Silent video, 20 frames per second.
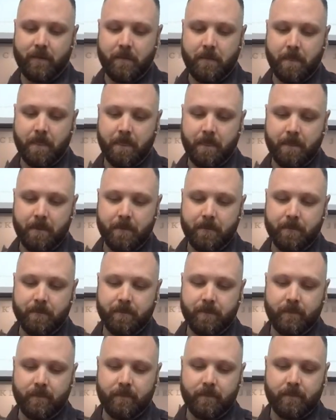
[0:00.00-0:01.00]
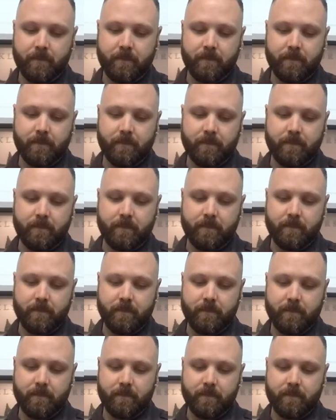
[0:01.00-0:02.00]

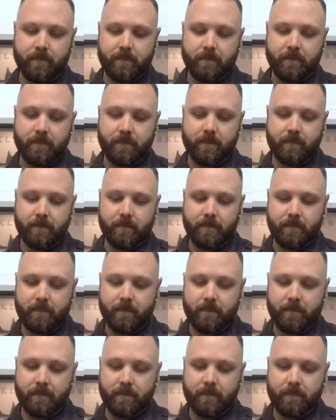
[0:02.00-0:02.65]
[no speech]